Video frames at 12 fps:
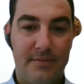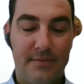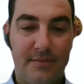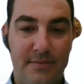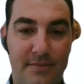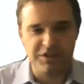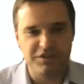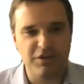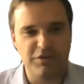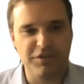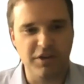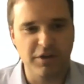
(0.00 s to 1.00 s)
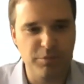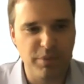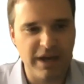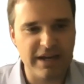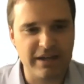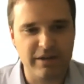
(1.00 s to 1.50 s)
So much great stuff to
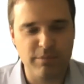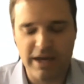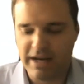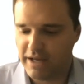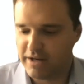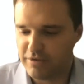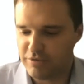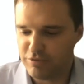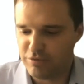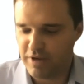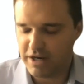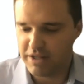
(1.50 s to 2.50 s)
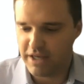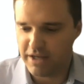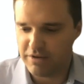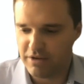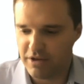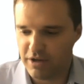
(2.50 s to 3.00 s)
unpack, Matt, out of
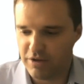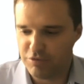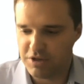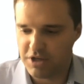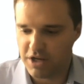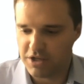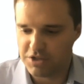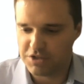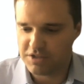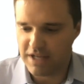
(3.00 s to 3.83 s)
that vignette you